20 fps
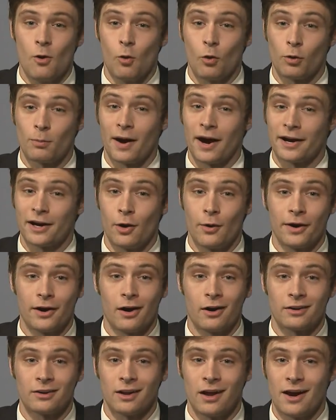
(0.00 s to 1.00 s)
or by
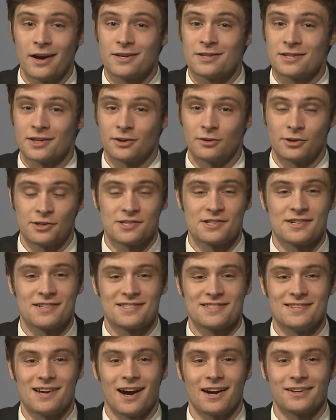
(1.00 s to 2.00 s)
going online to
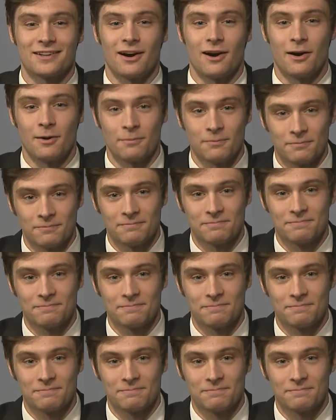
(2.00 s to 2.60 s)
grizzlies.com.